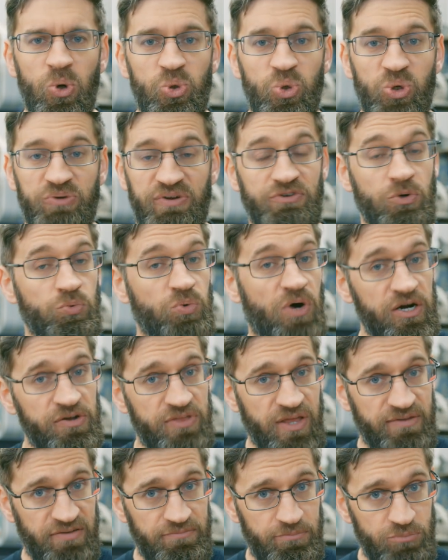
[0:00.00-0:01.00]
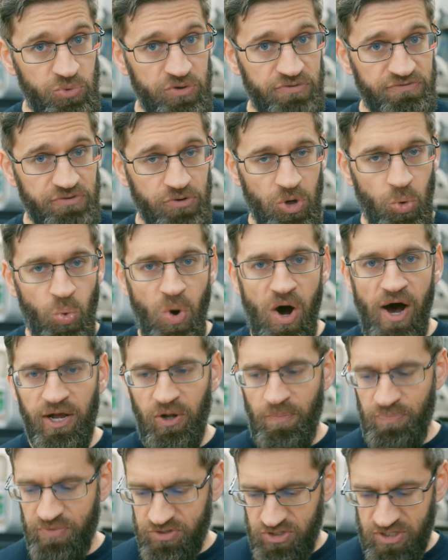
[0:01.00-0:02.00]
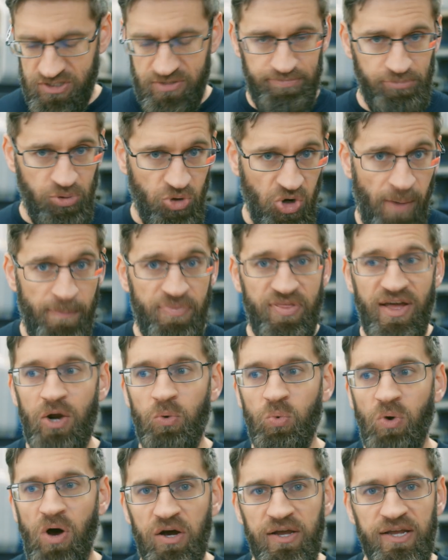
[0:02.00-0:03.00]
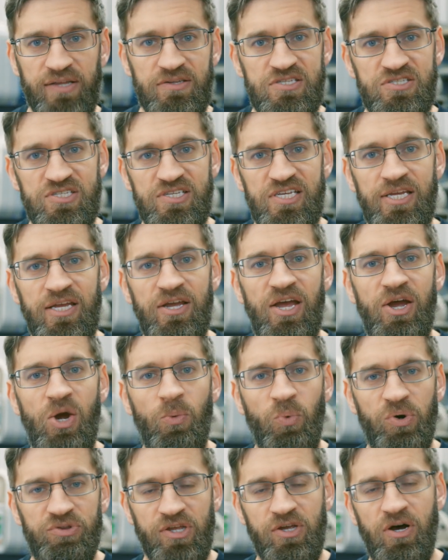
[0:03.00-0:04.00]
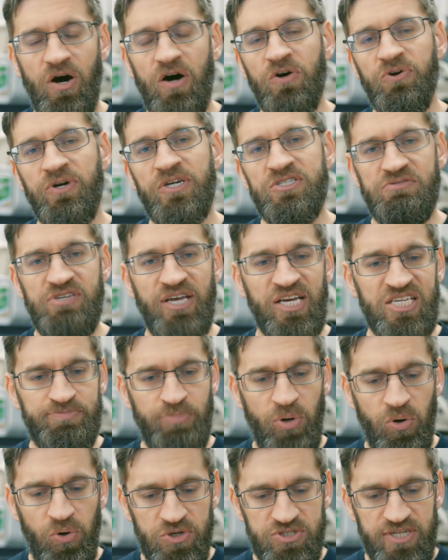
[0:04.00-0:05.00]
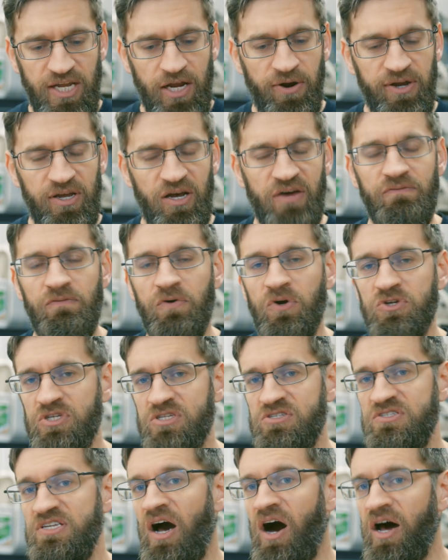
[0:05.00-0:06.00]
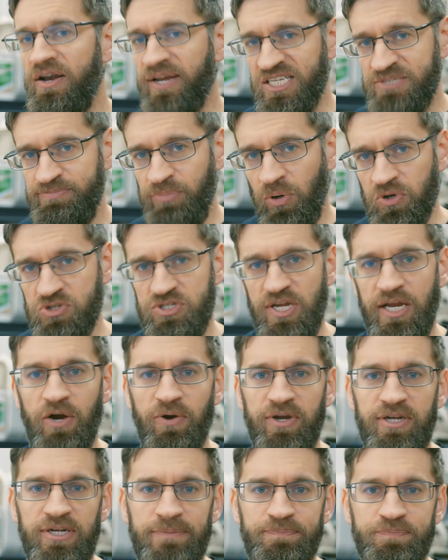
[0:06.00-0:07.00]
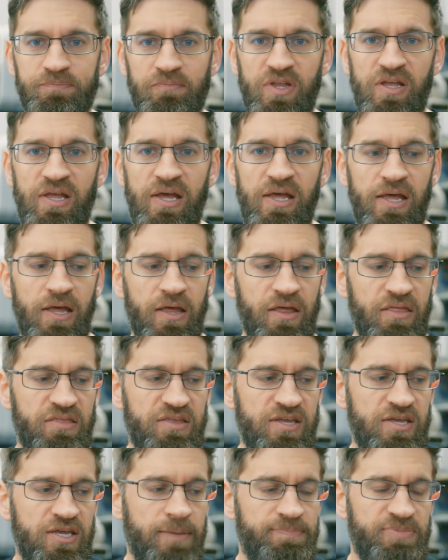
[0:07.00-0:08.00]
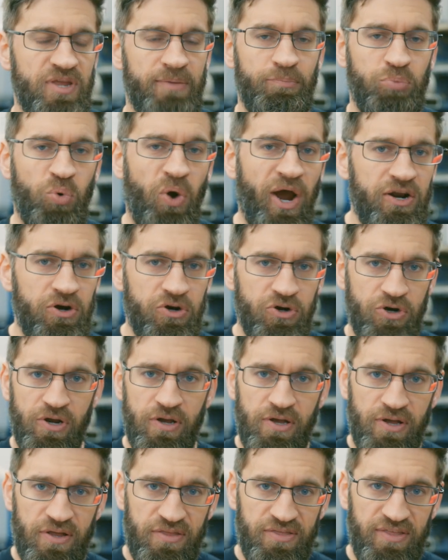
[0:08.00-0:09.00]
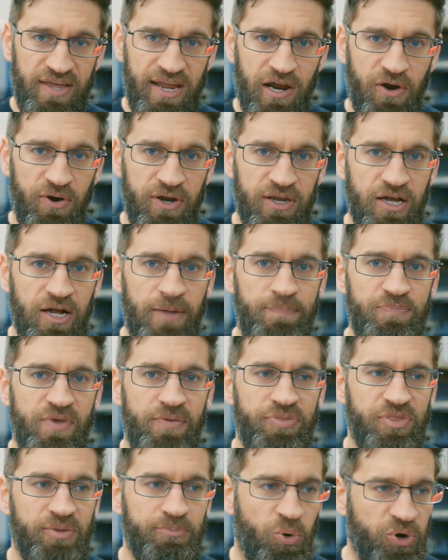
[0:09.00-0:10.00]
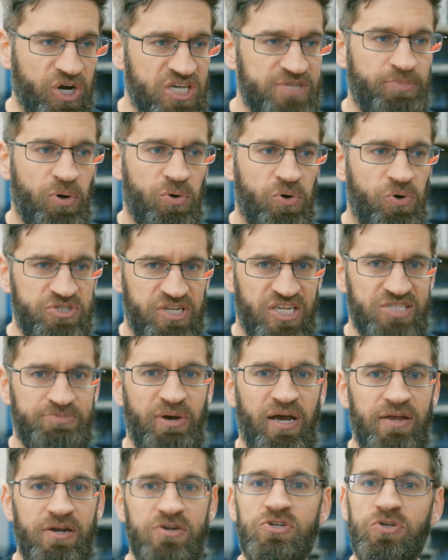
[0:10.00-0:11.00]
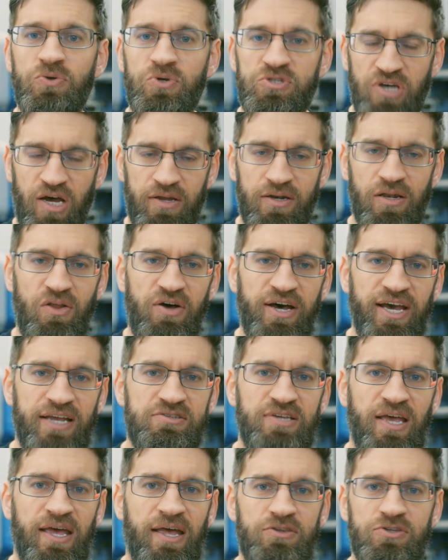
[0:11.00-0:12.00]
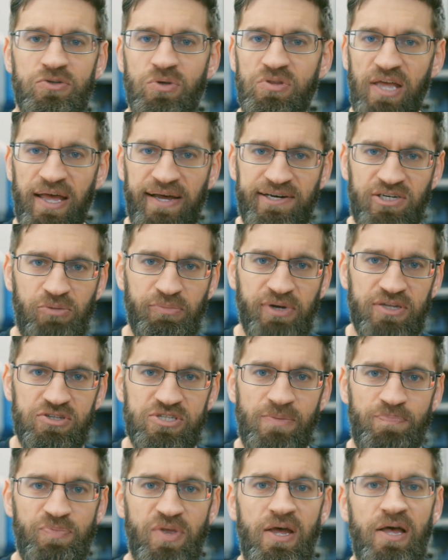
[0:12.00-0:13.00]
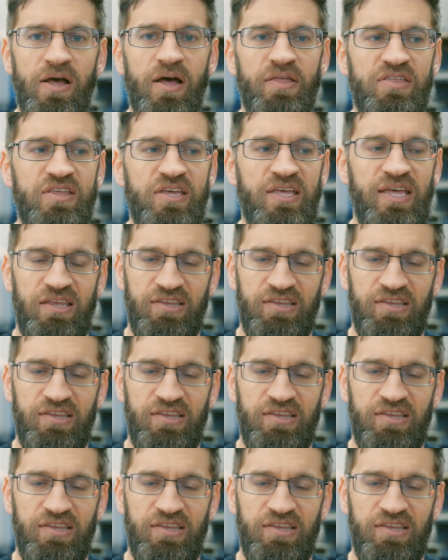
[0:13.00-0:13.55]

Or if you have a rug that you haven't moved for a while, just pull up that rug and see what the color is of the exposed area versus the unexposed area. The brighter the area, the more exposed it has been to sunlight and to the elements, the